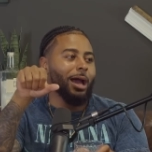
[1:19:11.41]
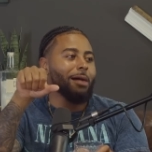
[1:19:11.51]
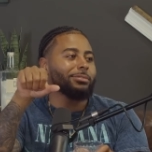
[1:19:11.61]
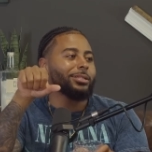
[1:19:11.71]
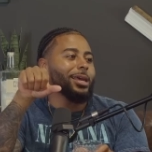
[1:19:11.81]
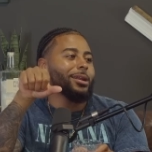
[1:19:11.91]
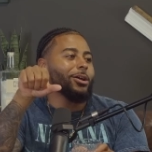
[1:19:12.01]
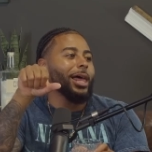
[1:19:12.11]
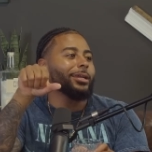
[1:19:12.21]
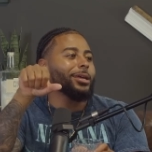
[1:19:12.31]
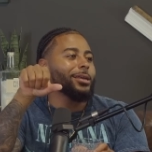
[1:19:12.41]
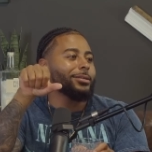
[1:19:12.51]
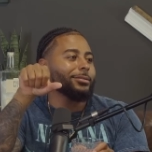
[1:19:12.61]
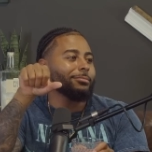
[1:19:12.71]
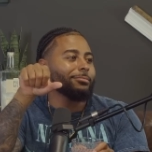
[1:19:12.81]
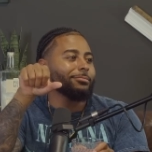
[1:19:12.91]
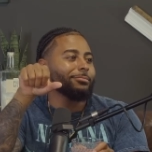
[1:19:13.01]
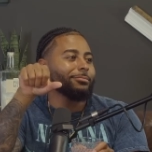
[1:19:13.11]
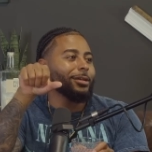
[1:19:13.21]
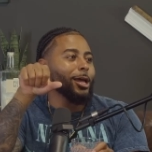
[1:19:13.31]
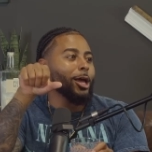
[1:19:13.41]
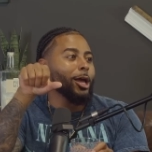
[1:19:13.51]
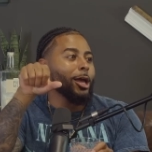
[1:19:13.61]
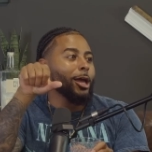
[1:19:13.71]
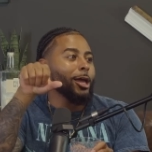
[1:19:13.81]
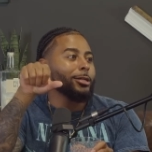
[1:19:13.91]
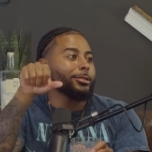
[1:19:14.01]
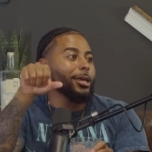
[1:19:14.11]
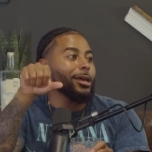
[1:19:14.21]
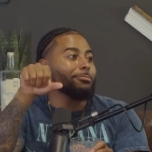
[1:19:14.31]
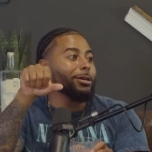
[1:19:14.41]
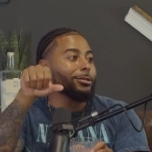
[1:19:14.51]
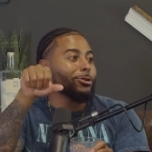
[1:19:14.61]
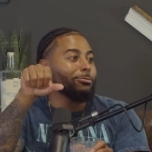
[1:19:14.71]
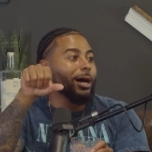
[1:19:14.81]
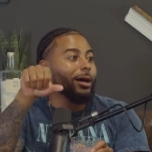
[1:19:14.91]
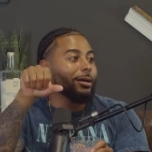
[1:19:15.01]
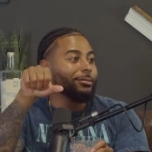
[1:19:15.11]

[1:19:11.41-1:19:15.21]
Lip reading: I'm sitting there like this. 10 minutes go by.